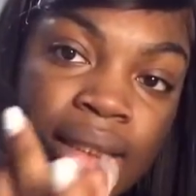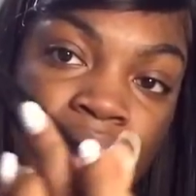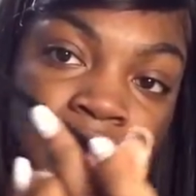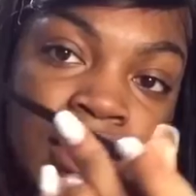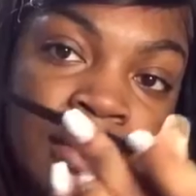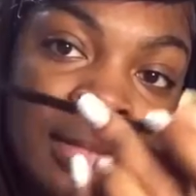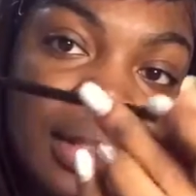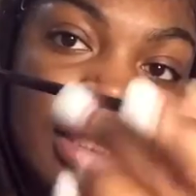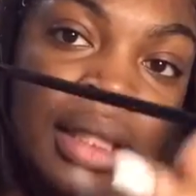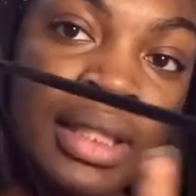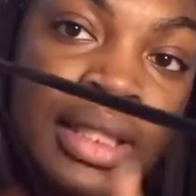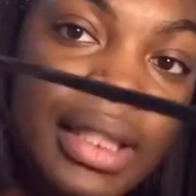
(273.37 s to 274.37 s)
So
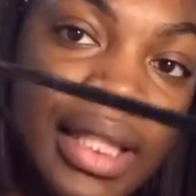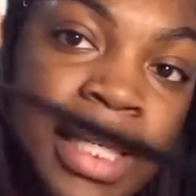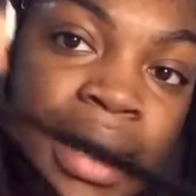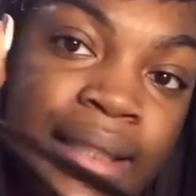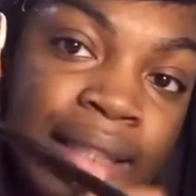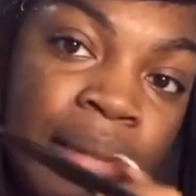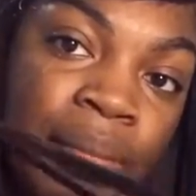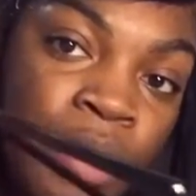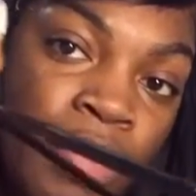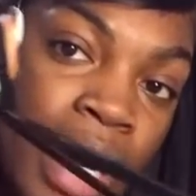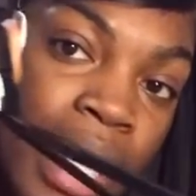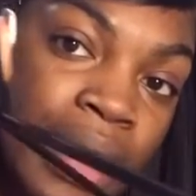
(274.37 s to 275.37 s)
the legs can be
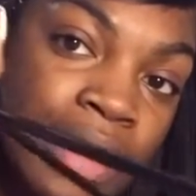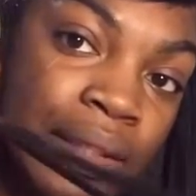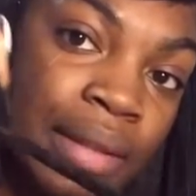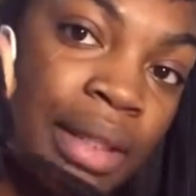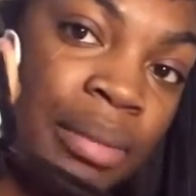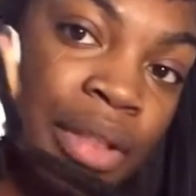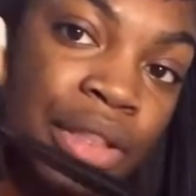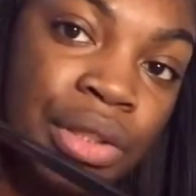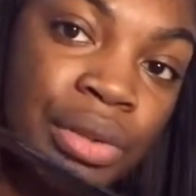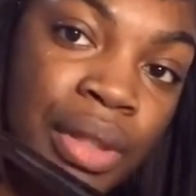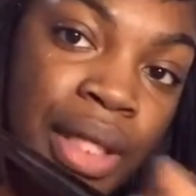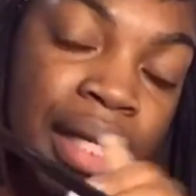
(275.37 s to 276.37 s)
wider so it can be
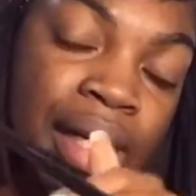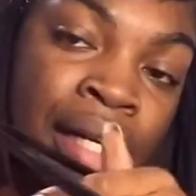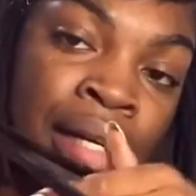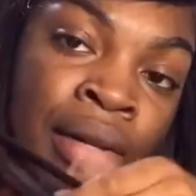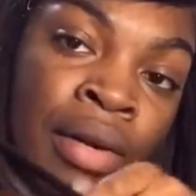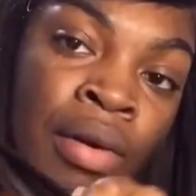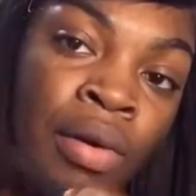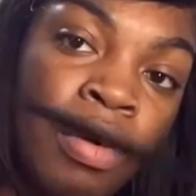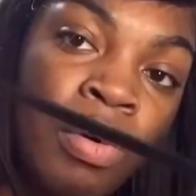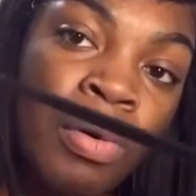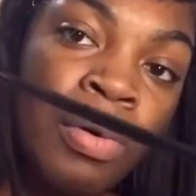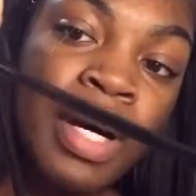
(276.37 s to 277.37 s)
shorter,
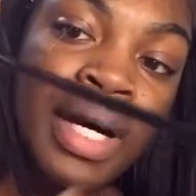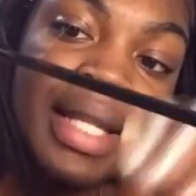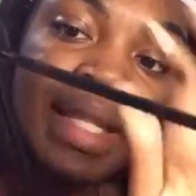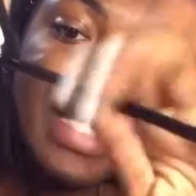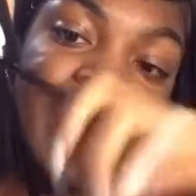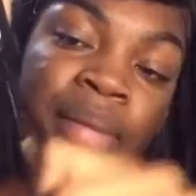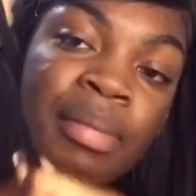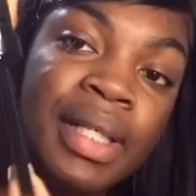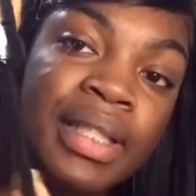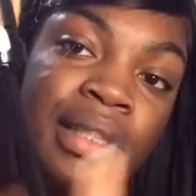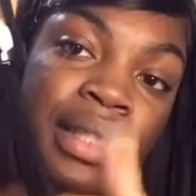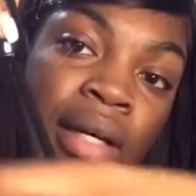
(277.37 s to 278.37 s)
or they can
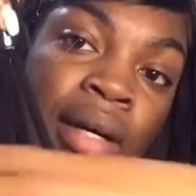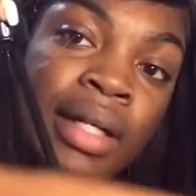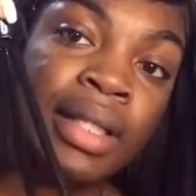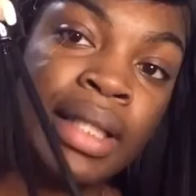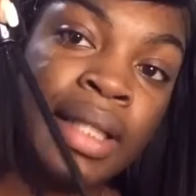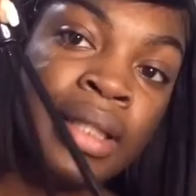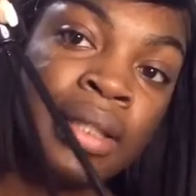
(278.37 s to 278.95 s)
be taller